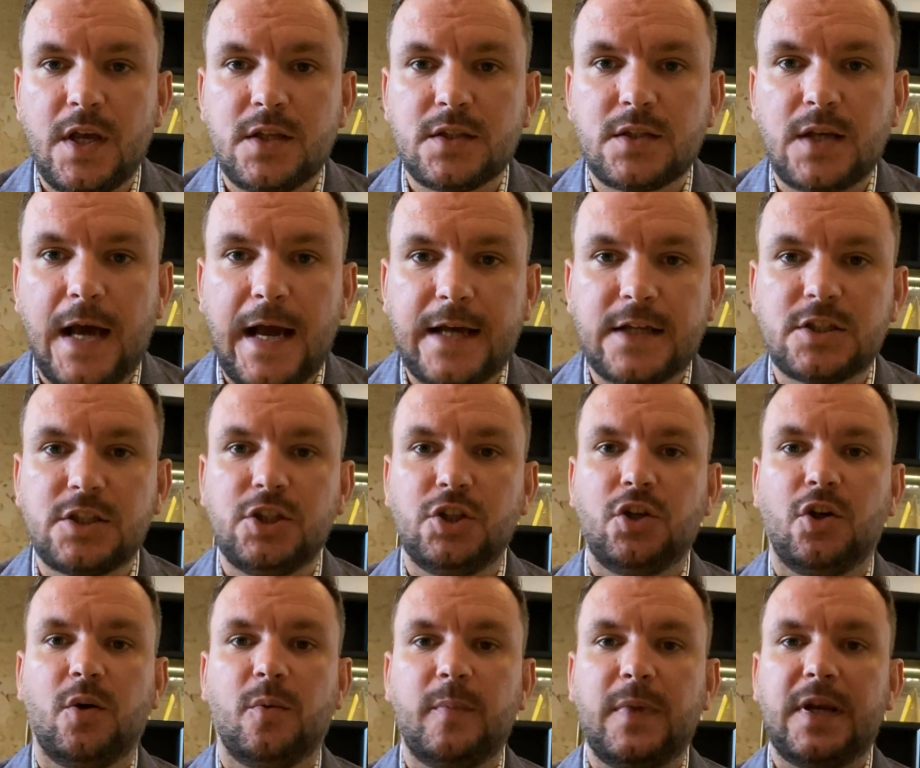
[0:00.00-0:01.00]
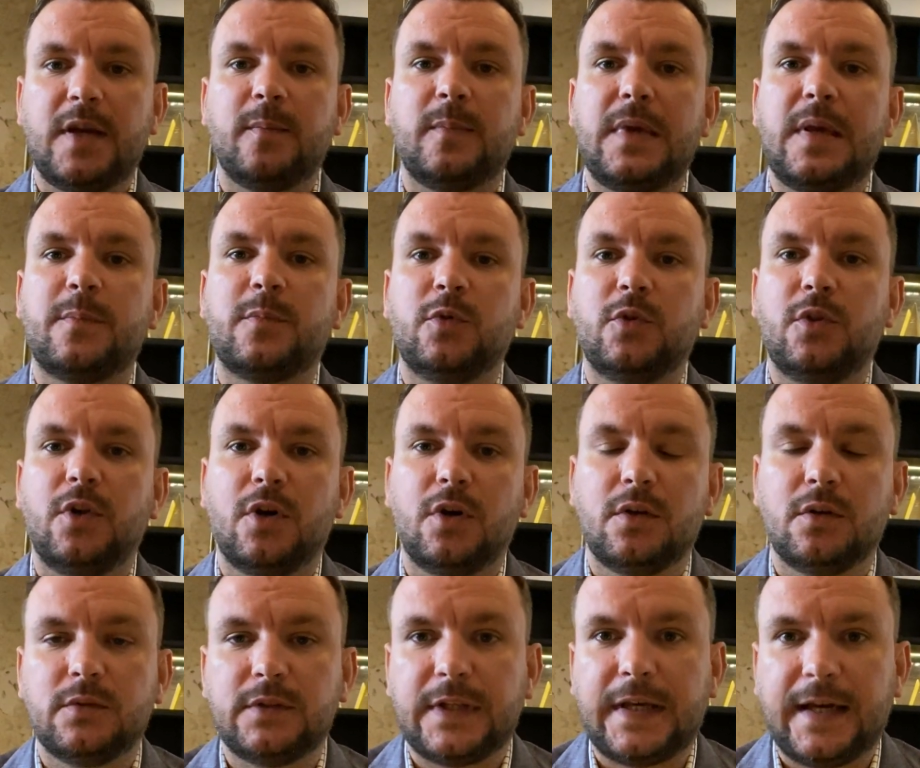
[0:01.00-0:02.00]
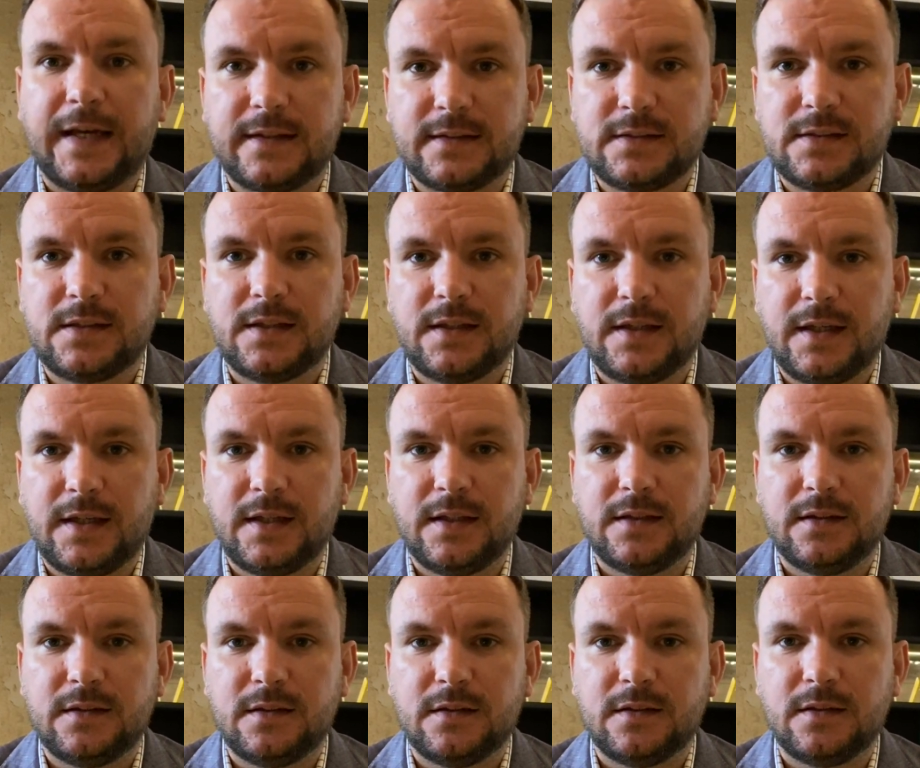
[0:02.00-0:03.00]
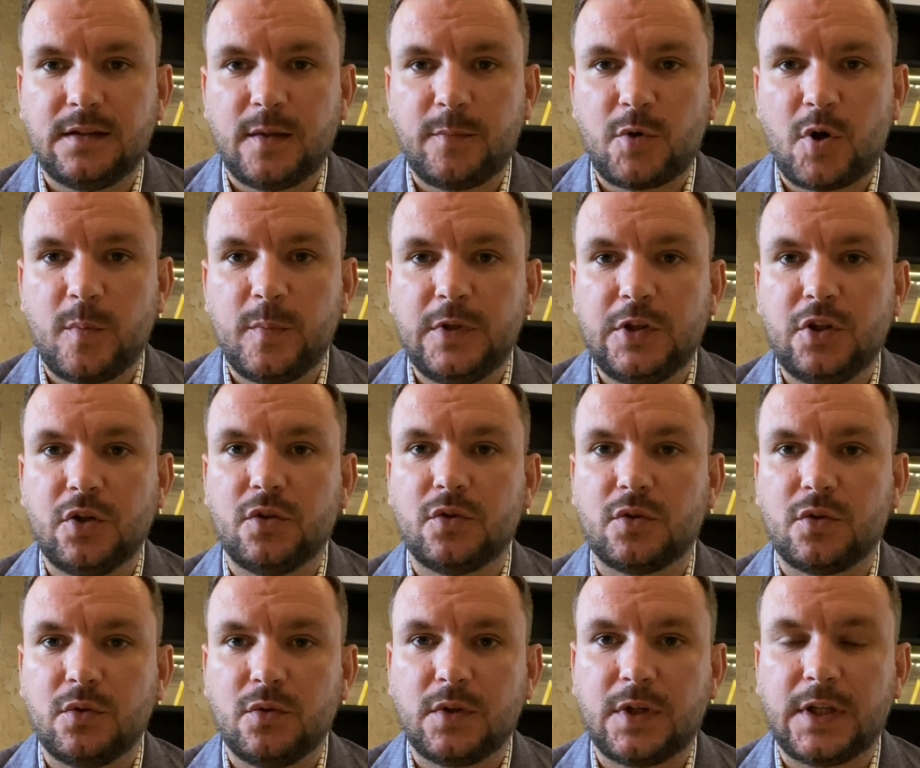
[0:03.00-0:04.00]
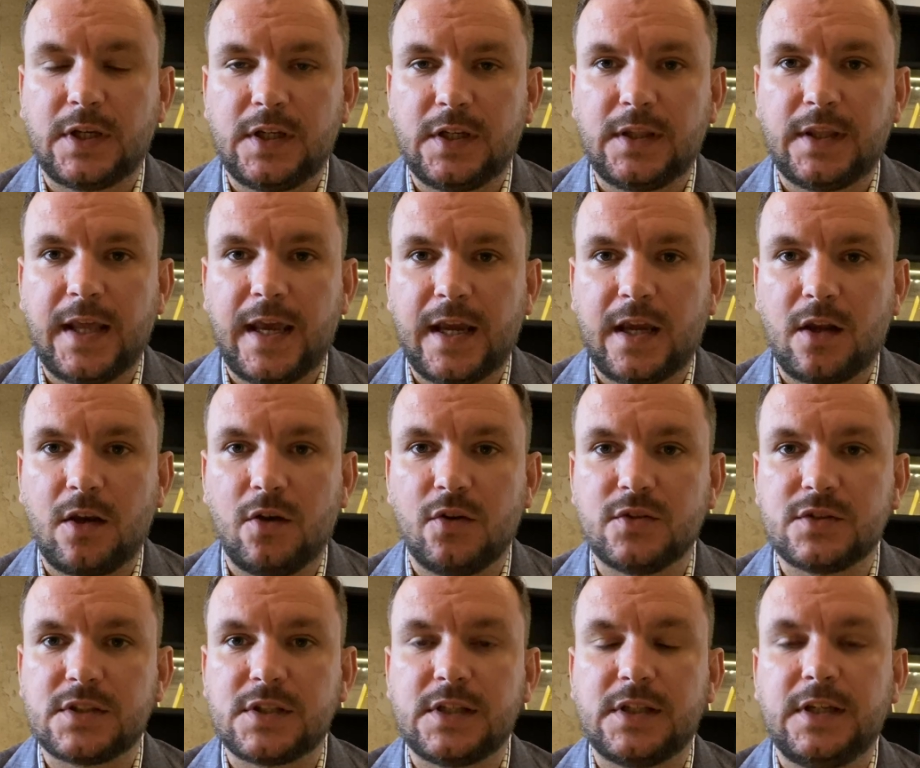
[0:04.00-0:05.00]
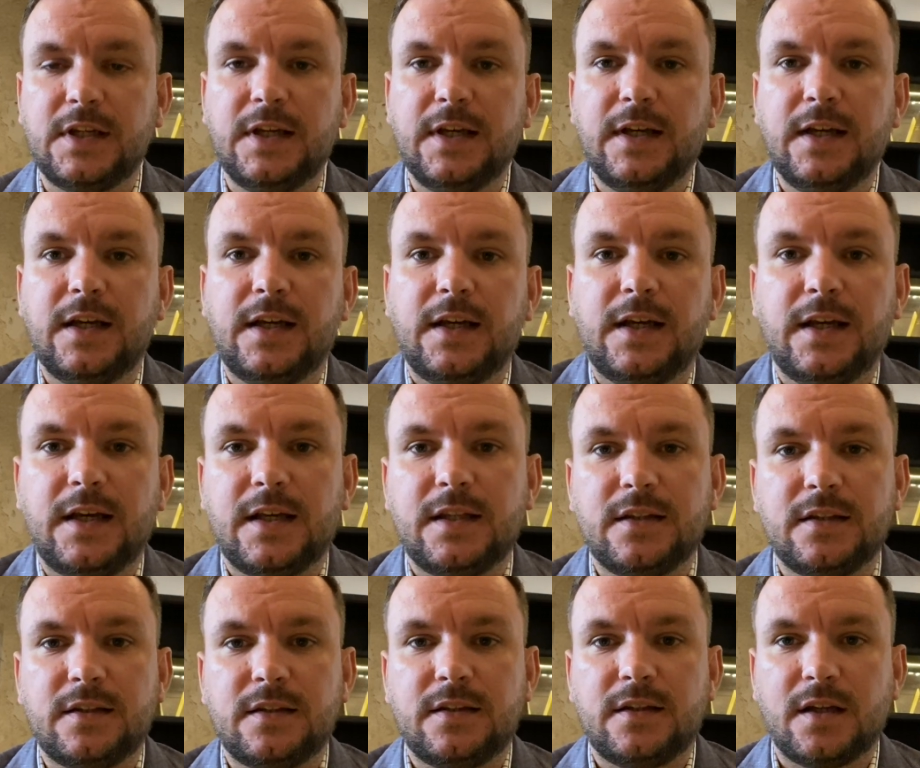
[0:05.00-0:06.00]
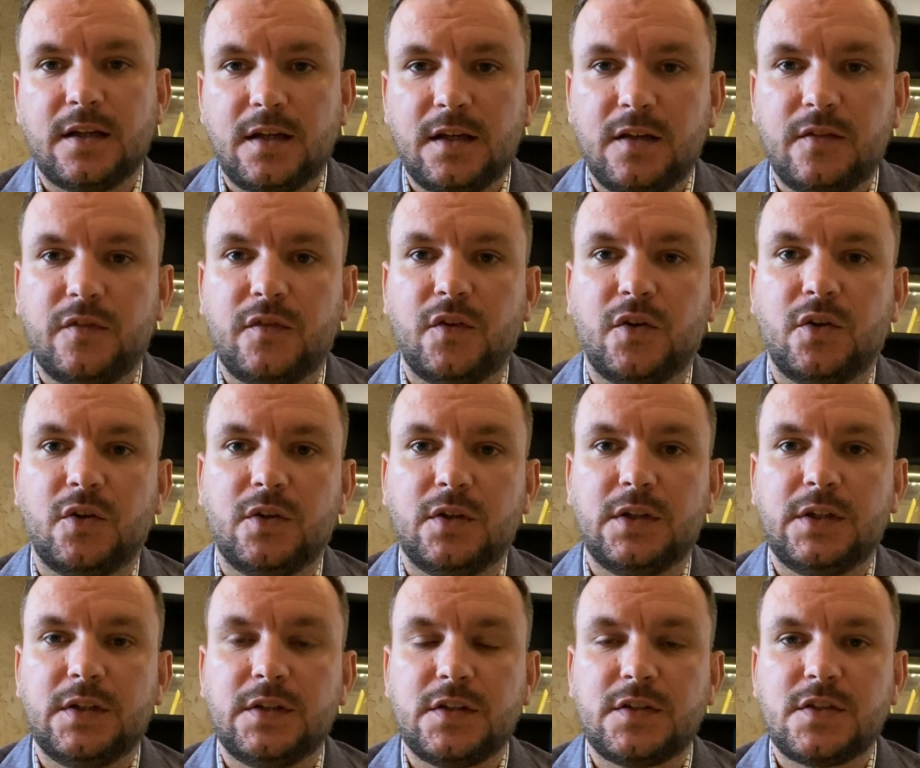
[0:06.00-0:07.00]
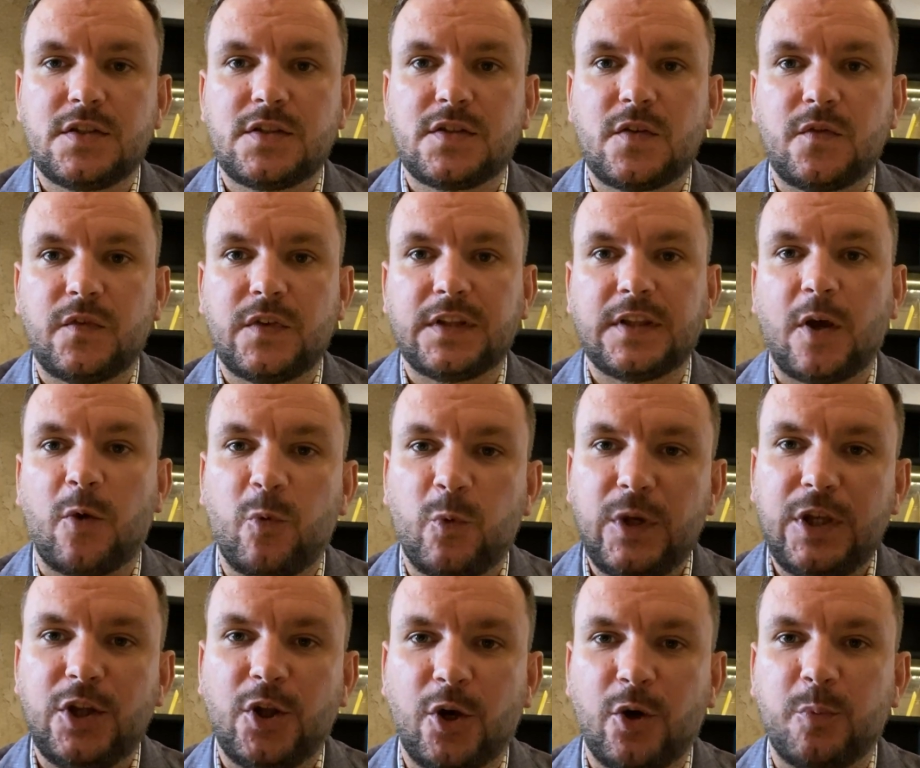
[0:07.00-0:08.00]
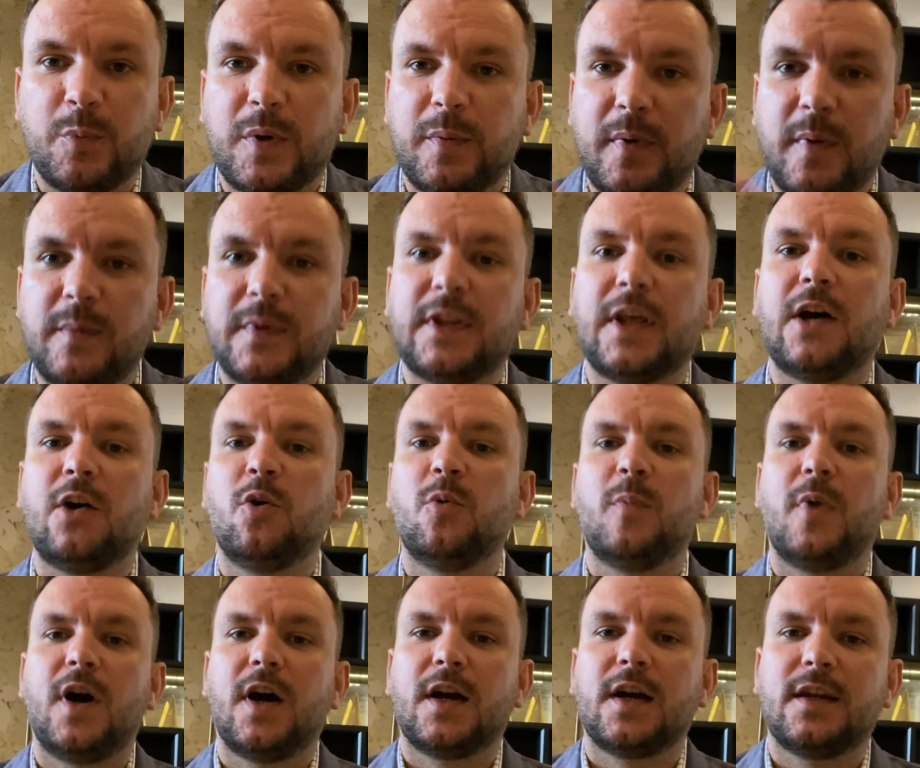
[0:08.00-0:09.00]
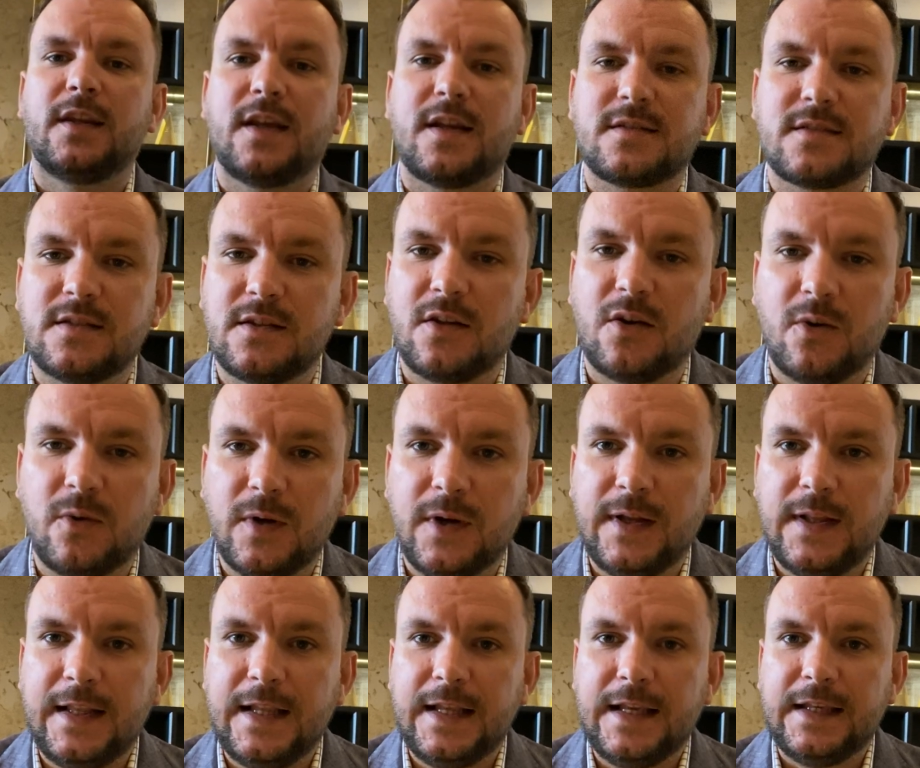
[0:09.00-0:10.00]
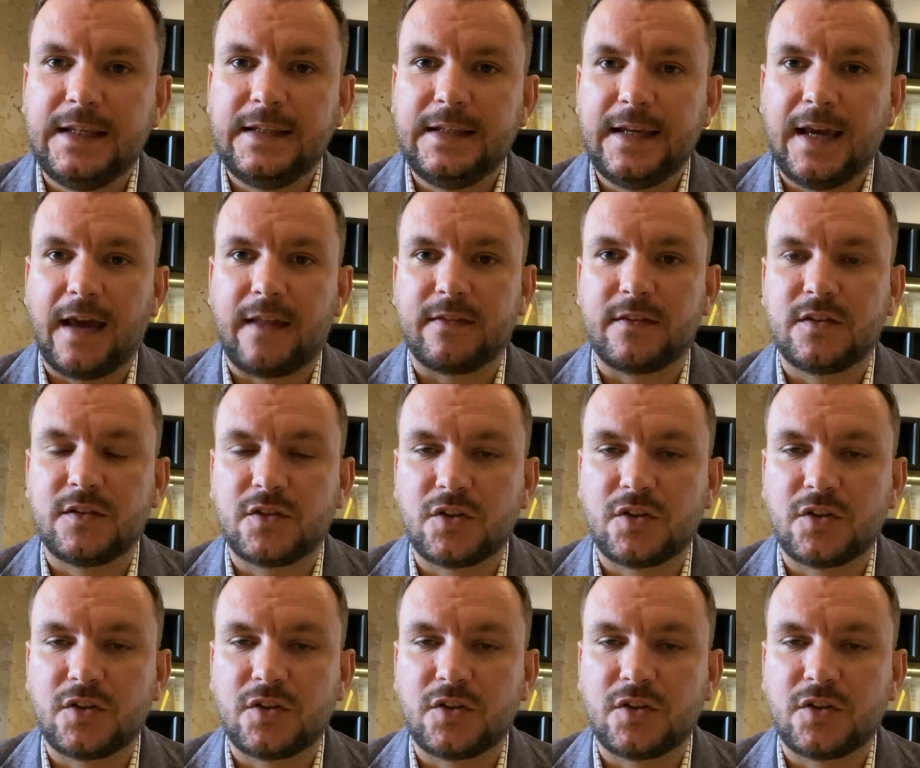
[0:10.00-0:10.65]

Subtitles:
So actually not many people know that, and they probably don't look at it that closely, and therefore this is something that we know, but maybe the whole market doesn't know yet.